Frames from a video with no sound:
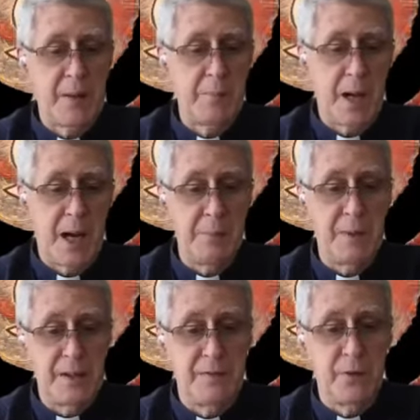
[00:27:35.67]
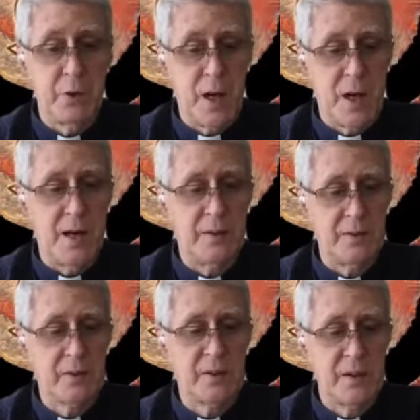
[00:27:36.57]
that might be for
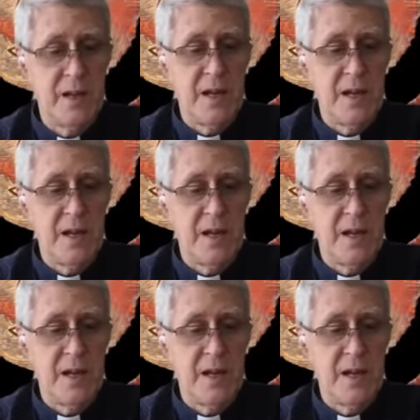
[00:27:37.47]
us,